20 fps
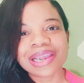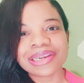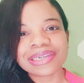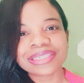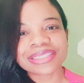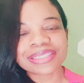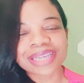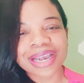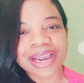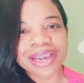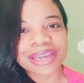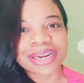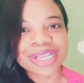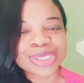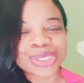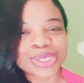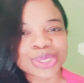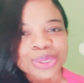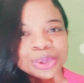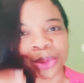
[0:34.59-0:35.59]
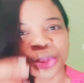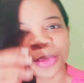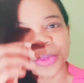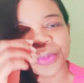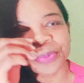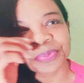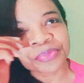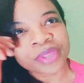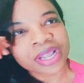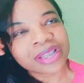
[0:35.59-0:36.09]
I decided
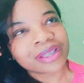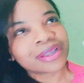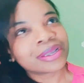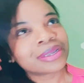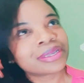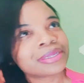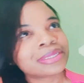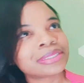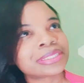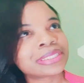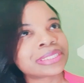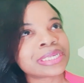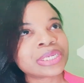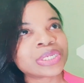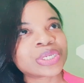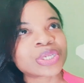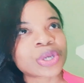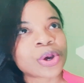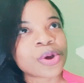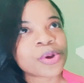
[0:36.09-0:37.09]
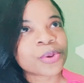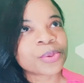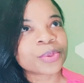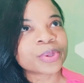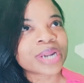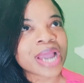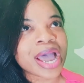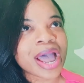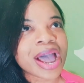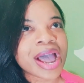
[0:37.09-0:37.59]
to sit
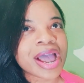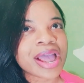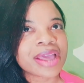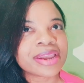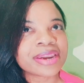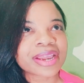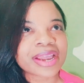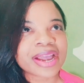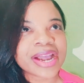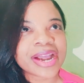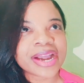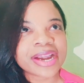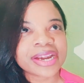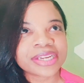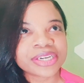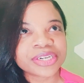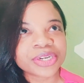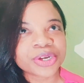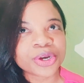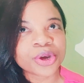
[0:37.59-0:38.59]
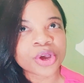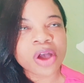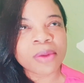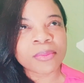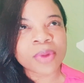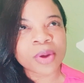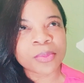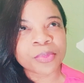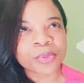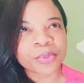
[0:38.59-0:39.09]
down and kind of
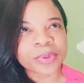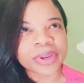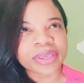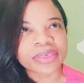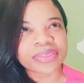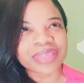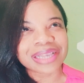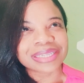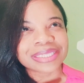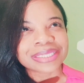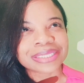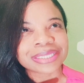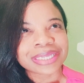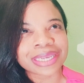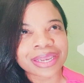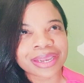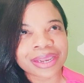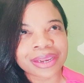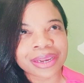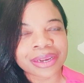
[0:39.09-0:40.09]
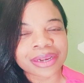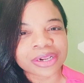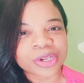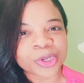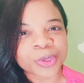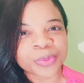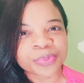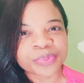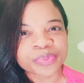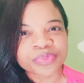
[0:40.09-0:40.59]
come up with a
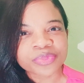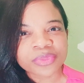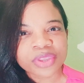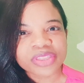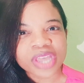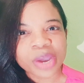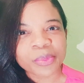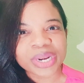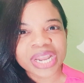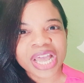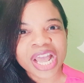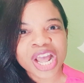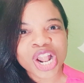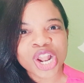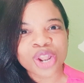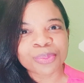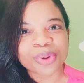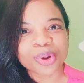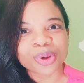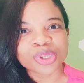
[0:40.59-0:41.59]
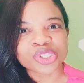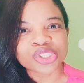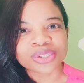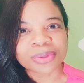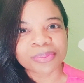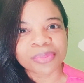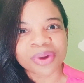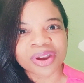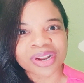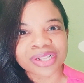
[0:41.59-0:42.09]
scale that will help us
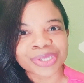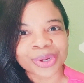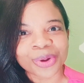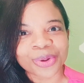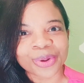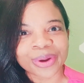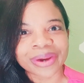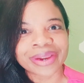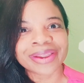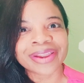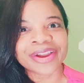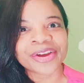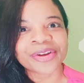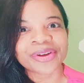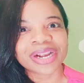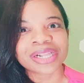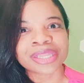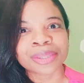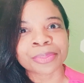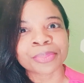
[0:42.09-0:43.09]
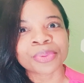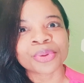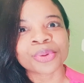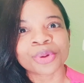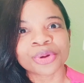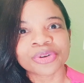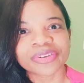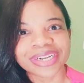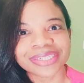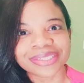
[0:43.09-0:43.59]
to monitor our hair health
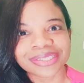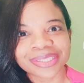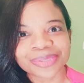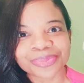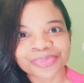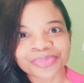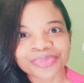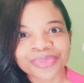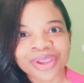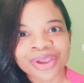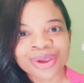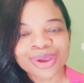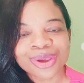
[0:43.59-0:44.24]
progress.